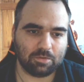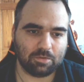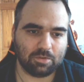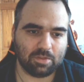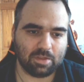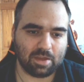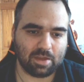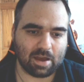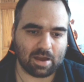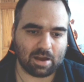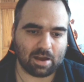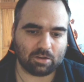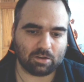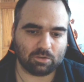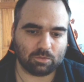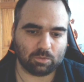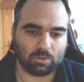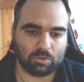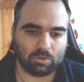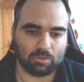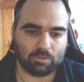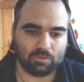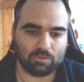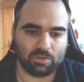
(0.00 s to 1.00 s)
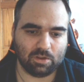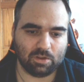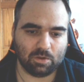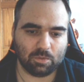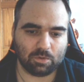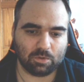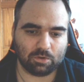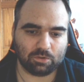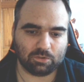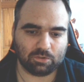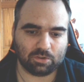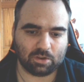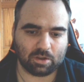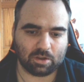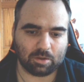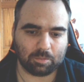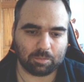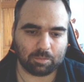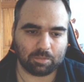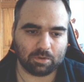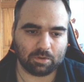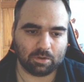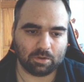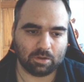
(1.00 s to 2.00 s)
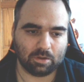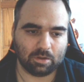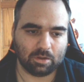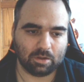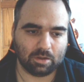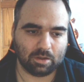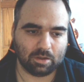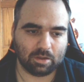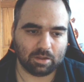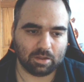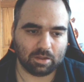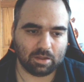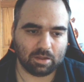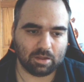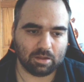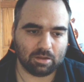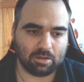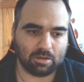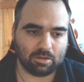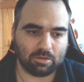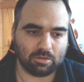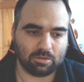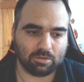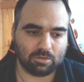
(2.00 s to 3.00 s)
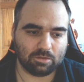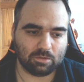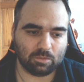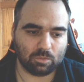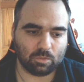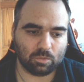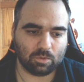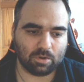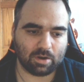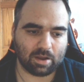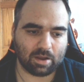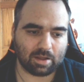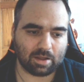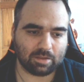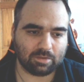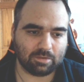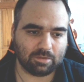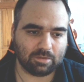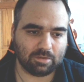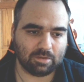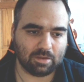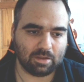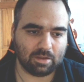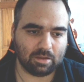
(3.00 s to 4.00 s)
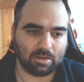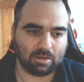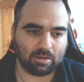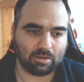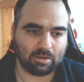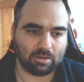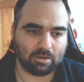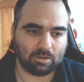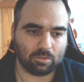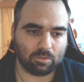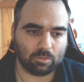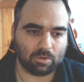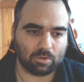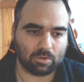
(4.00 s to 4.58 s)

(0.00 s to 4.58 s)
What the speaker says: to the actual viewership, is we're not seeing, when